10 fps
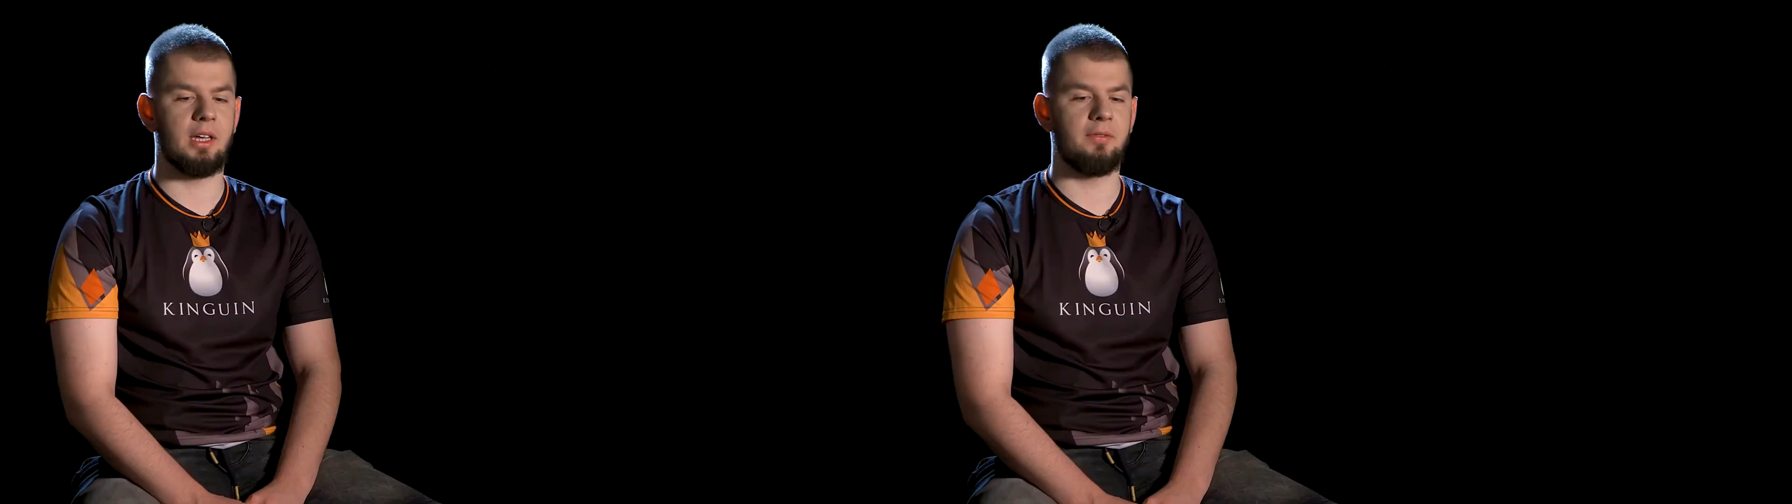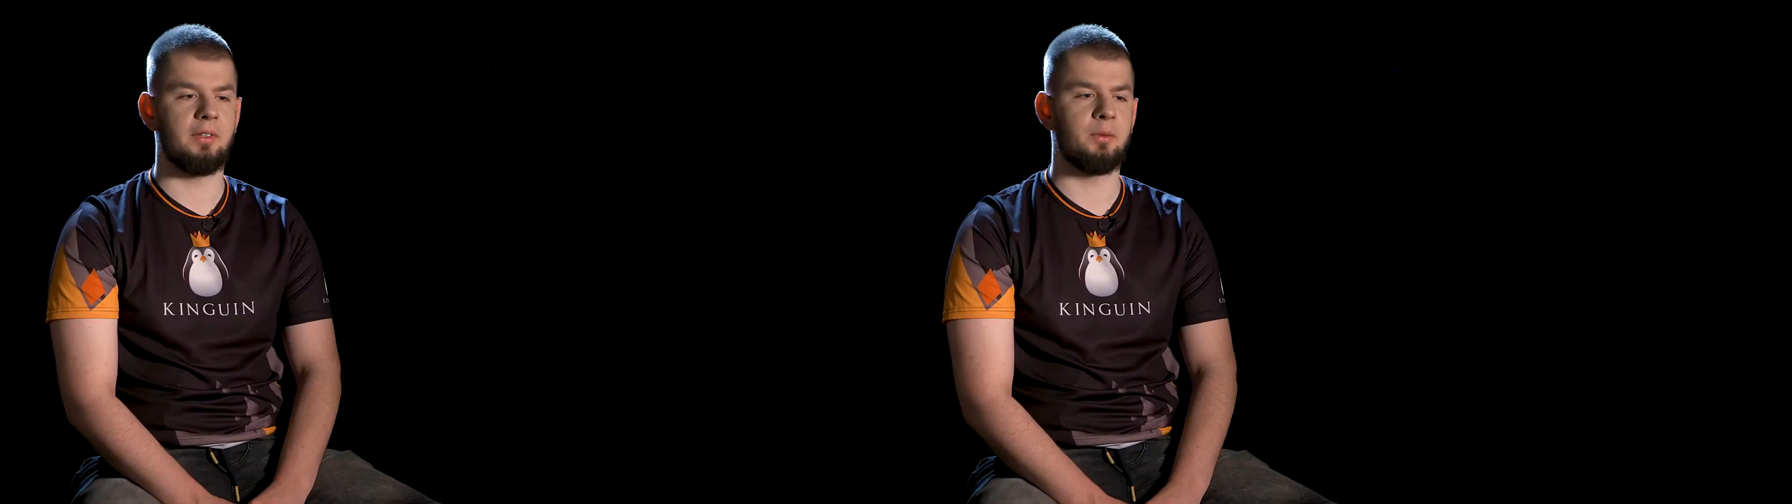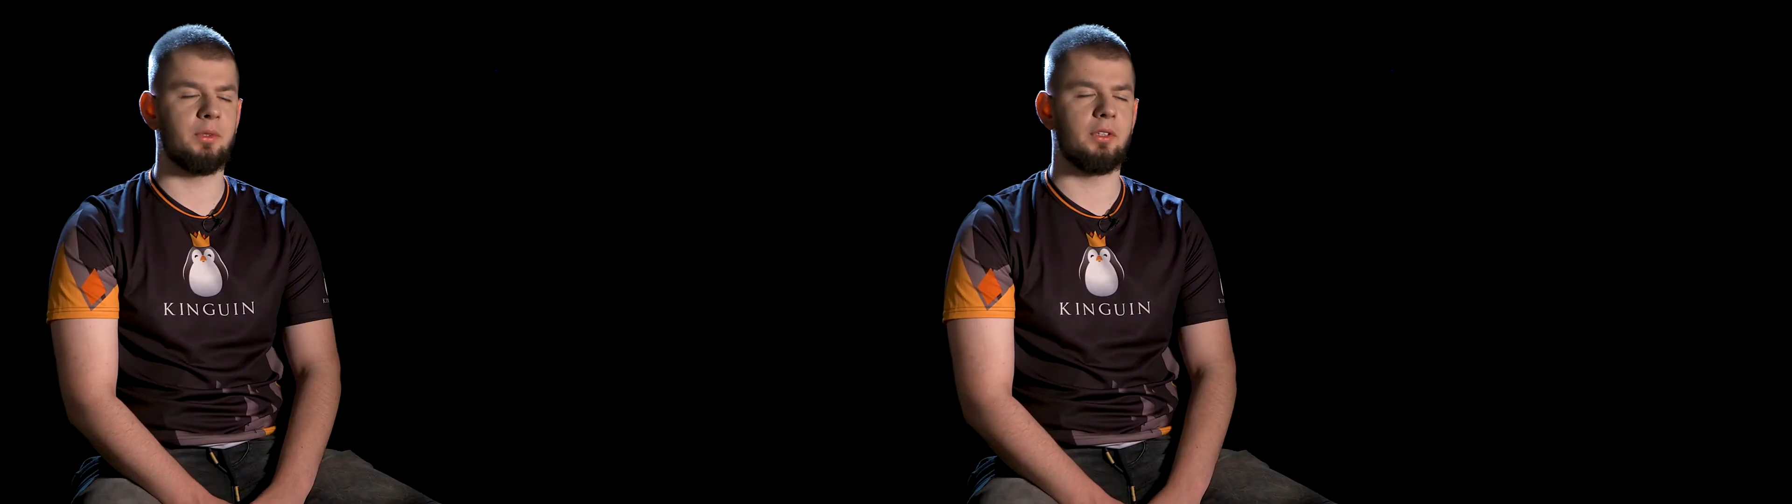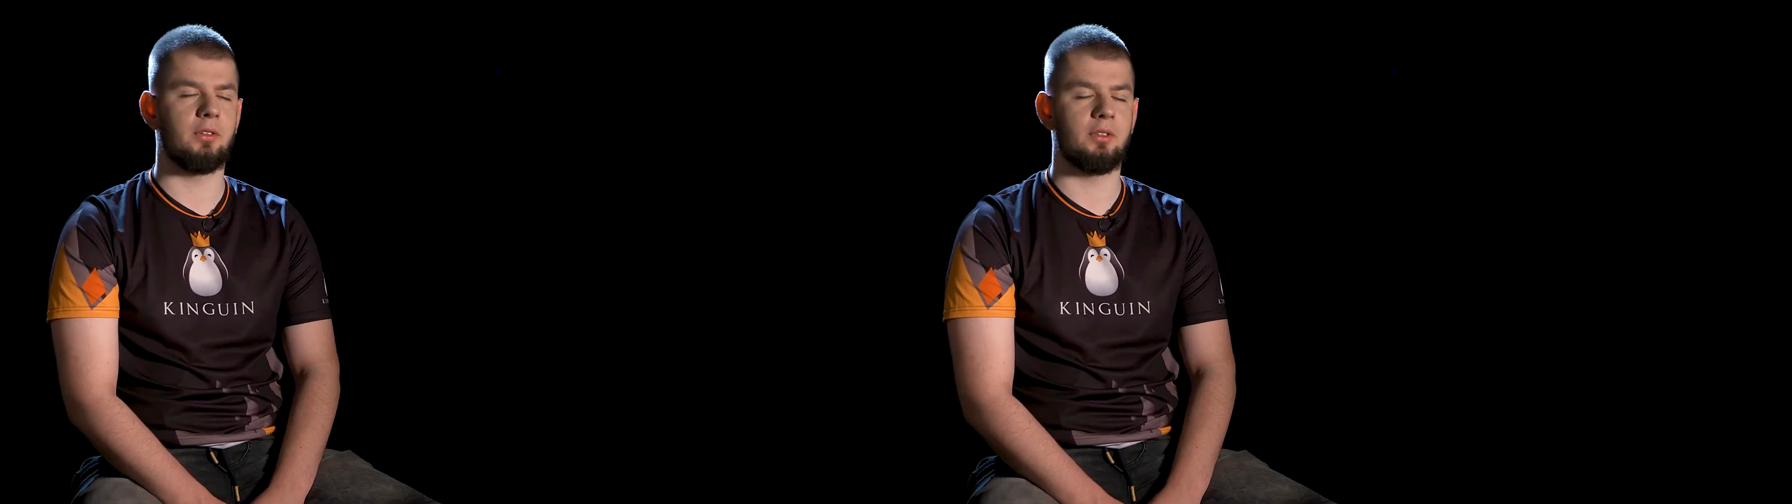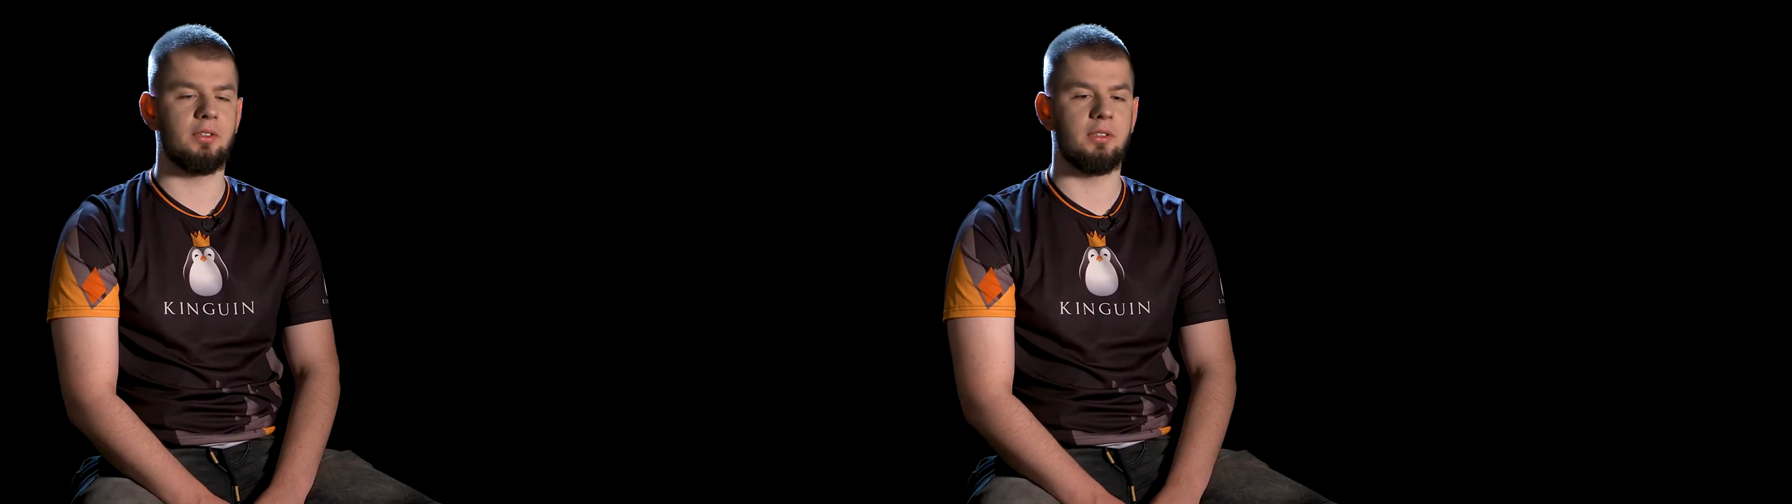I think we
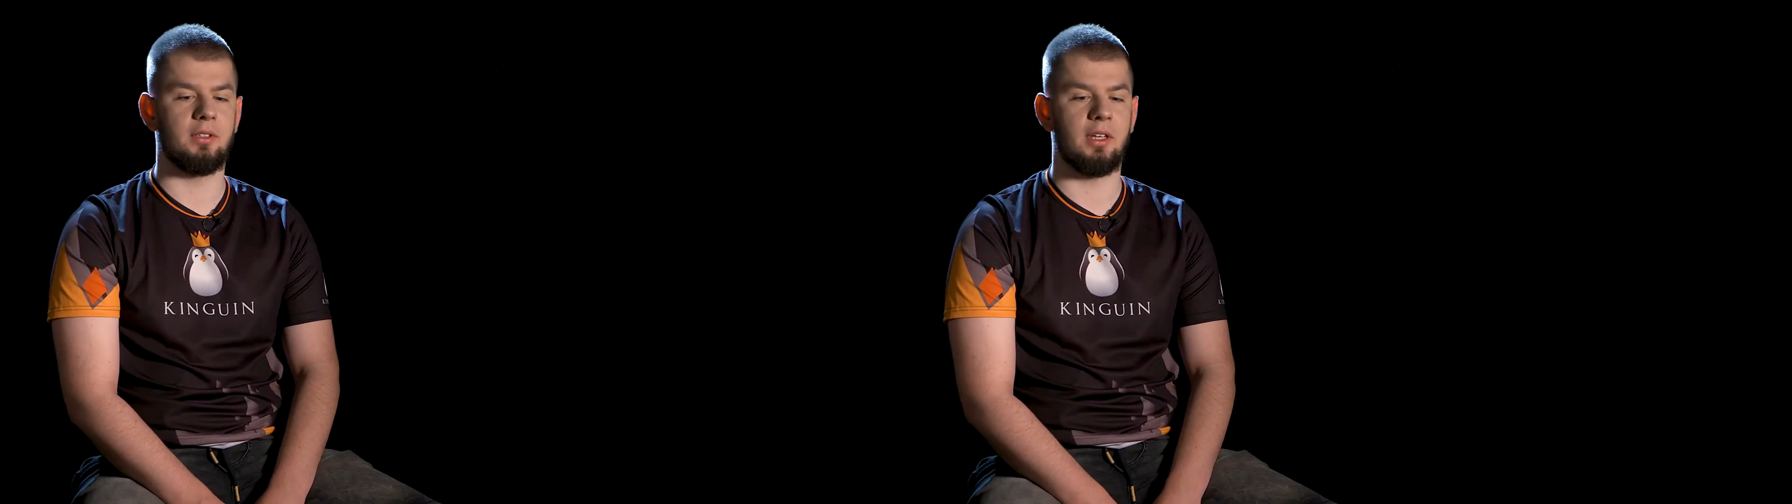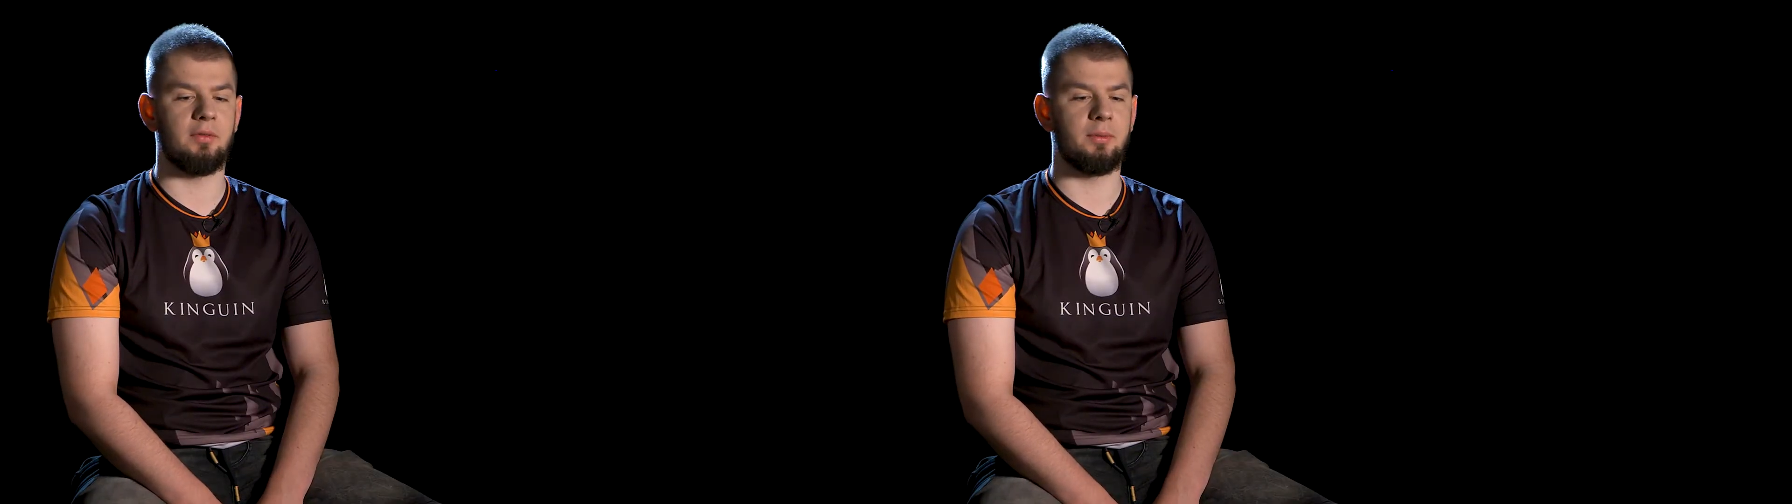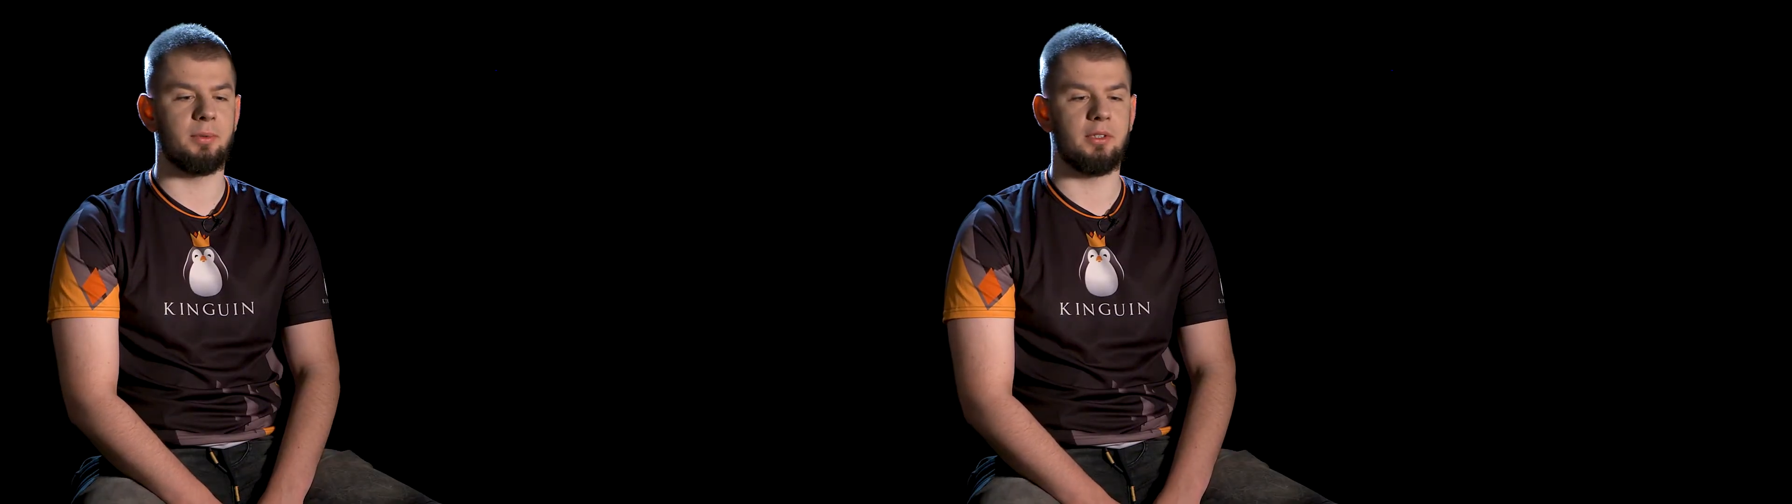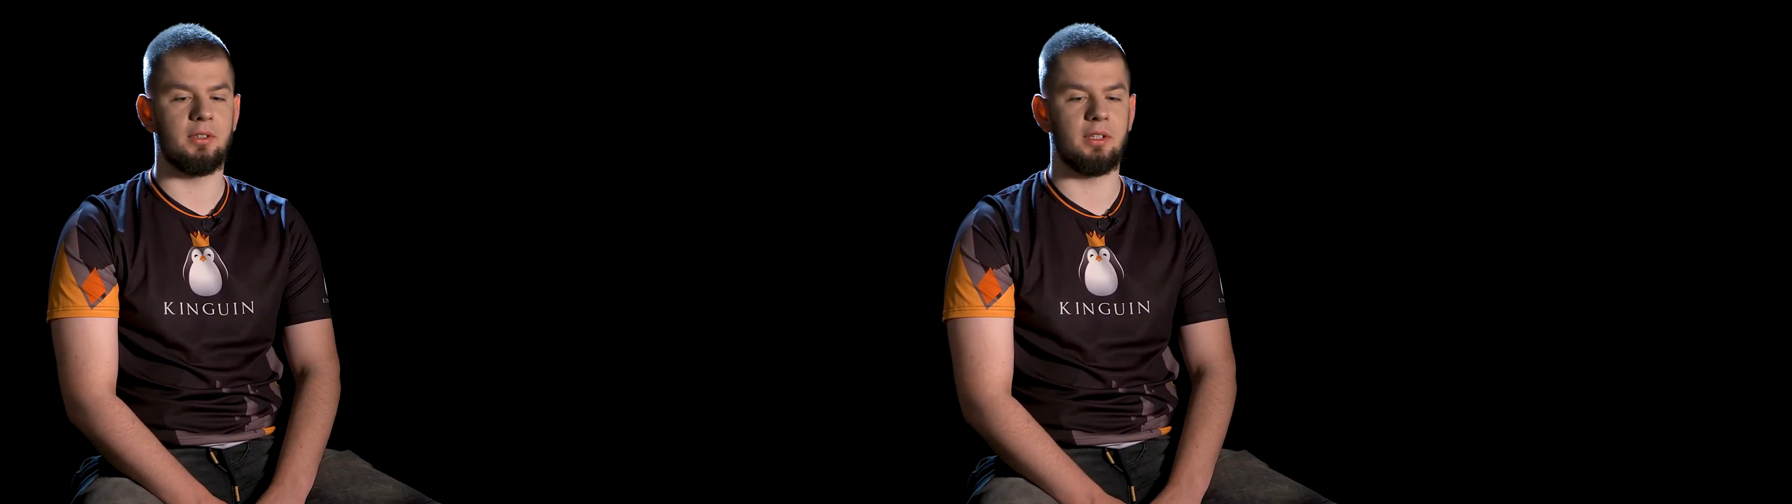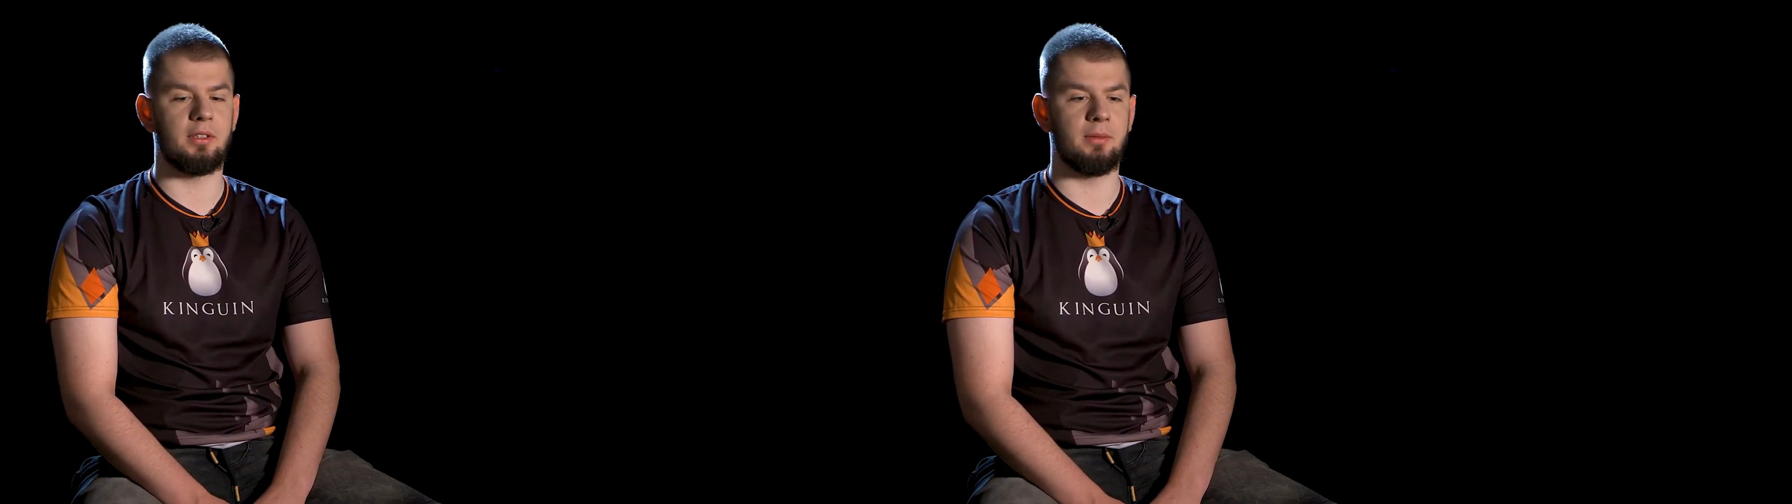don't need MVP
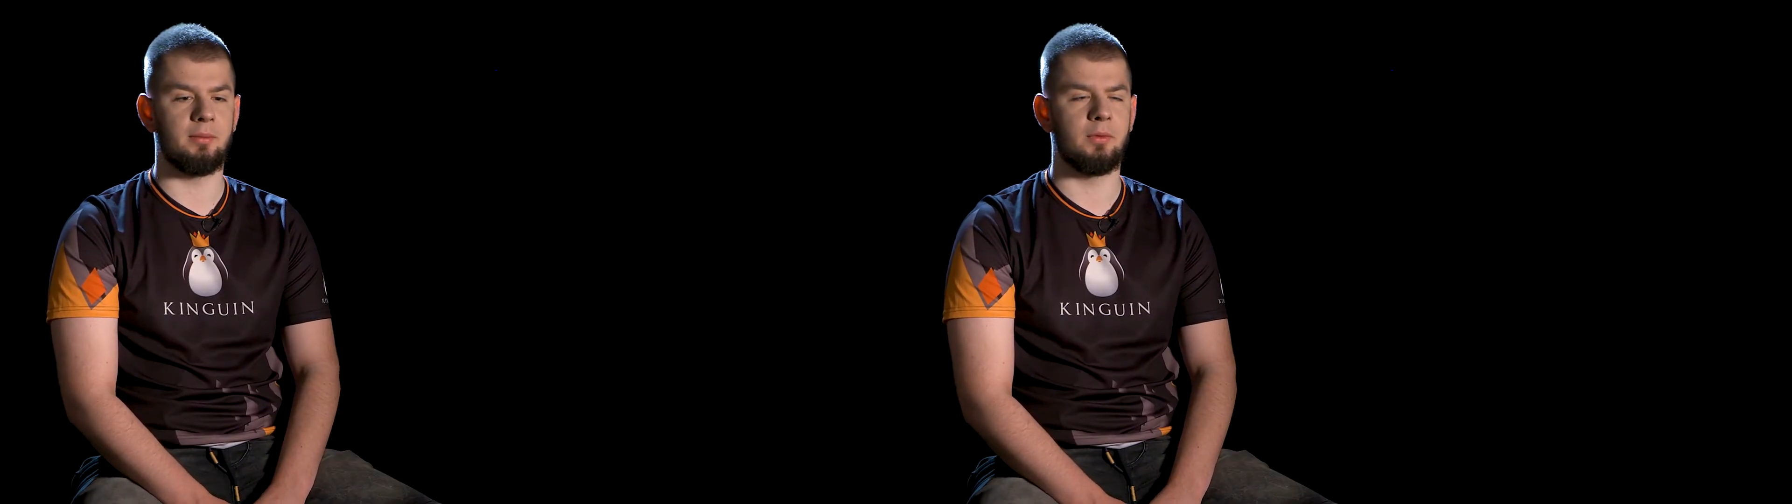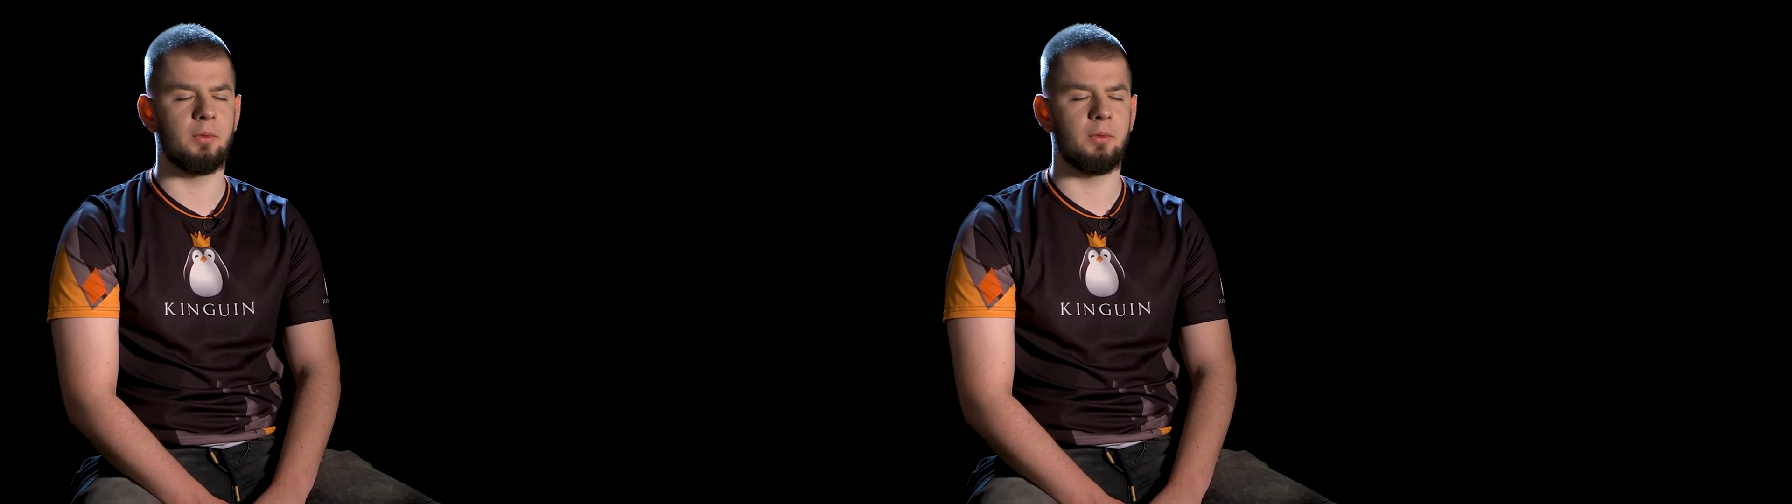in the team.